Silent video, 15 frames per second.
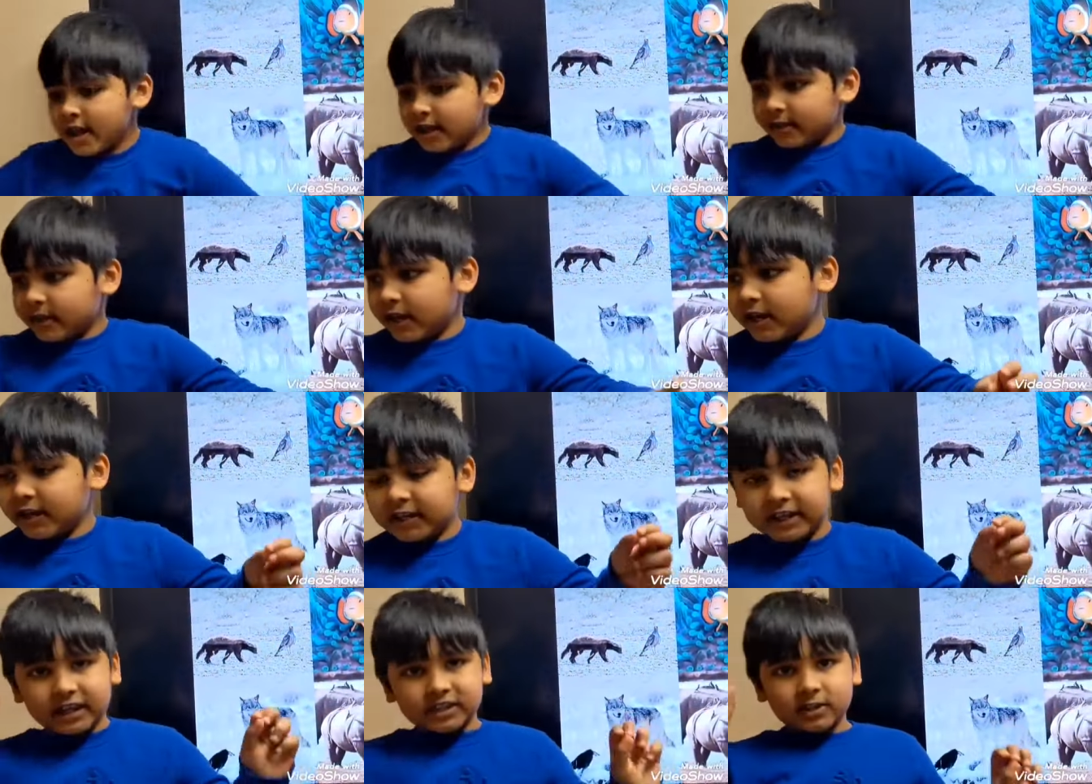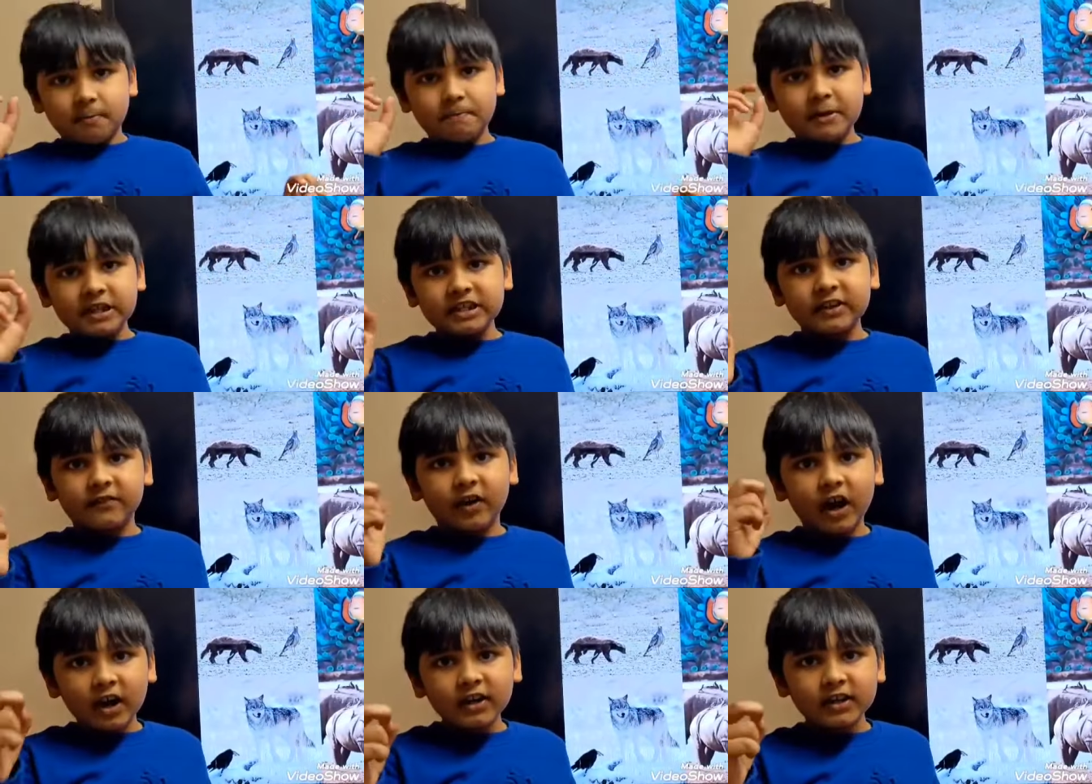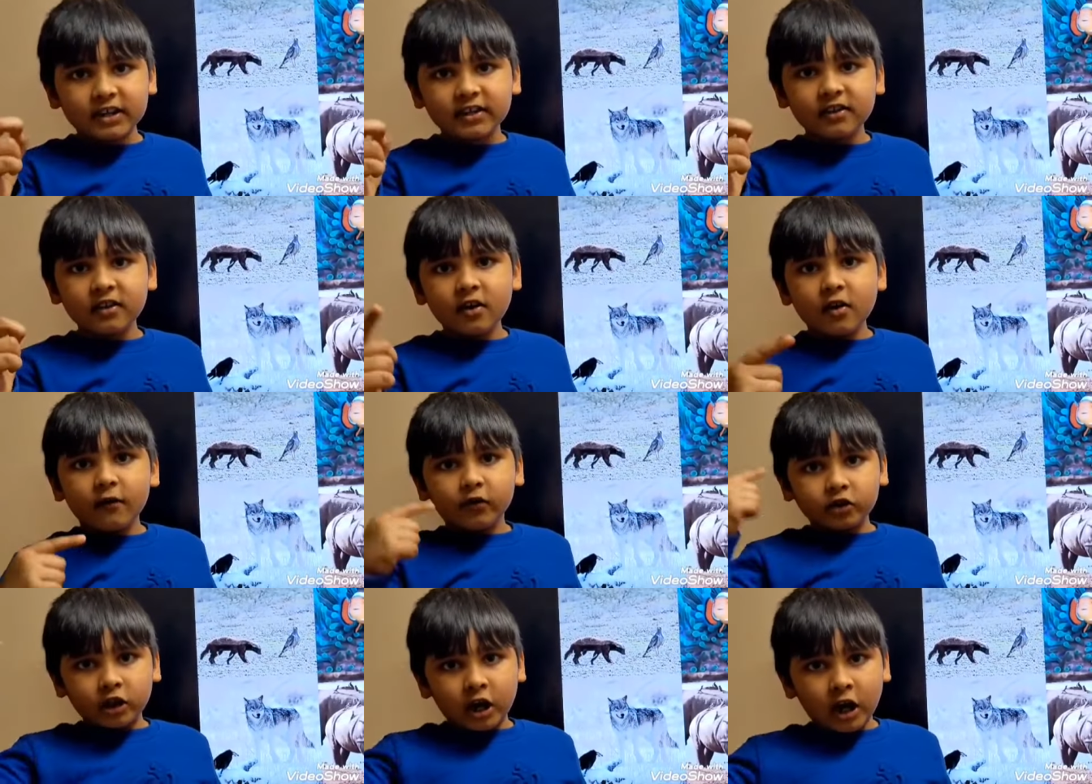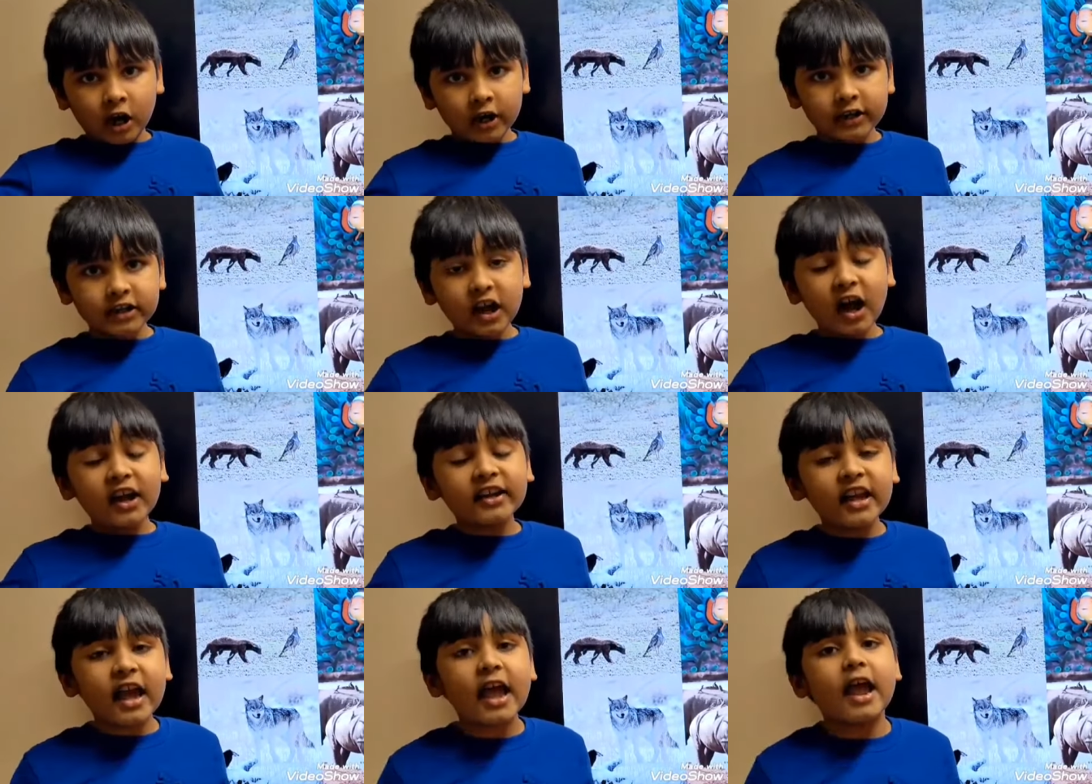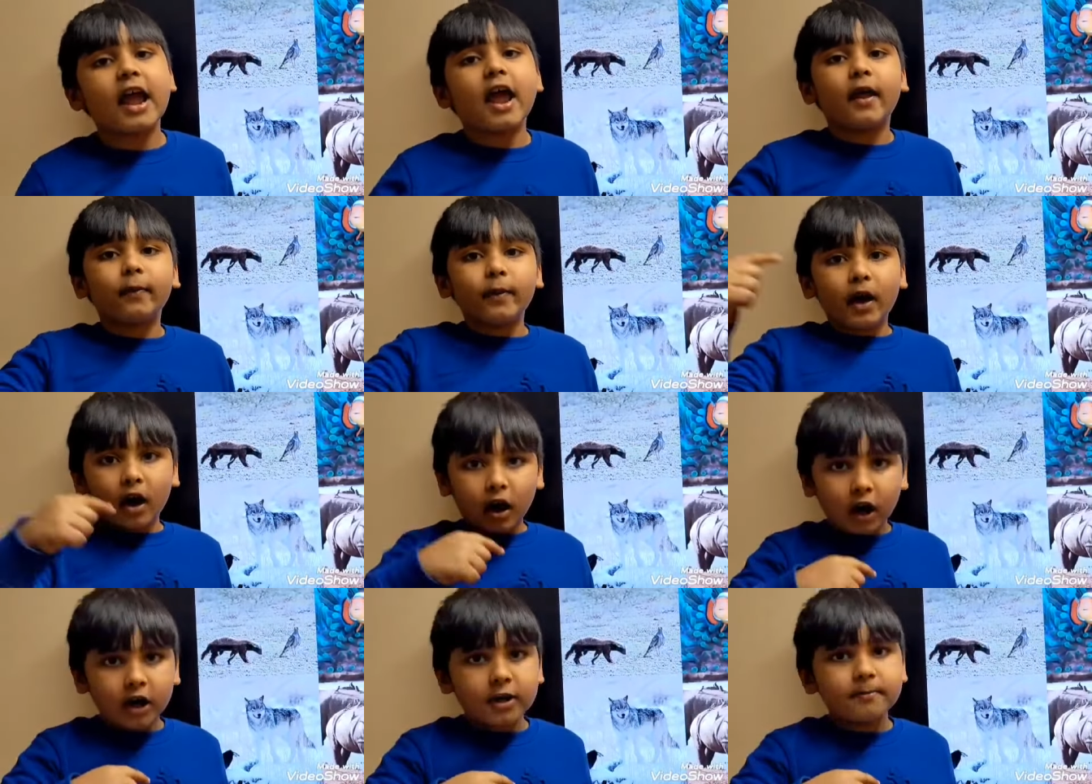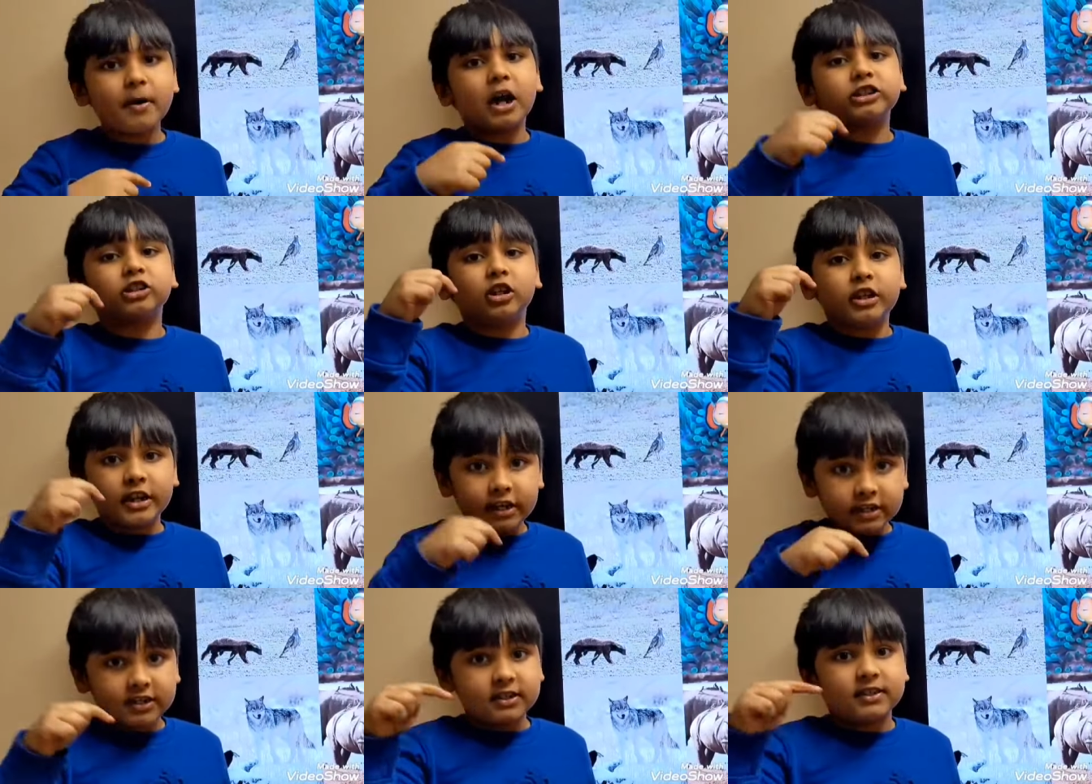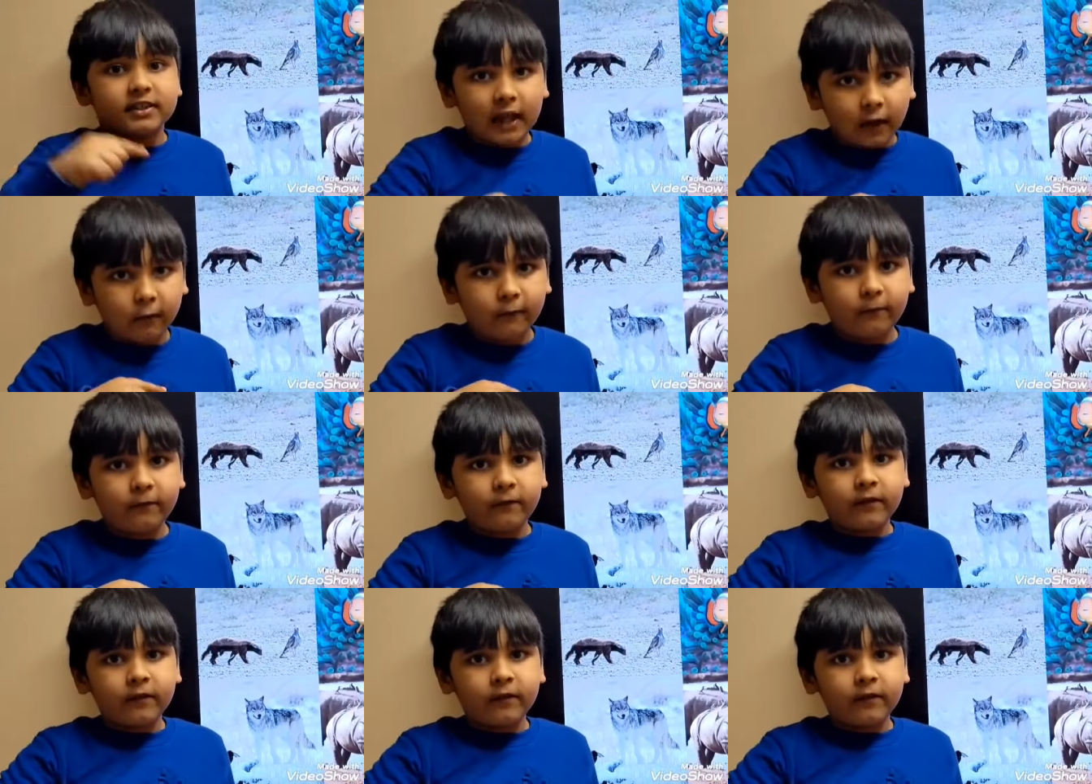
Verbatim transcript: And then it gets a piece of honey for the honey guide and the honey badger itself.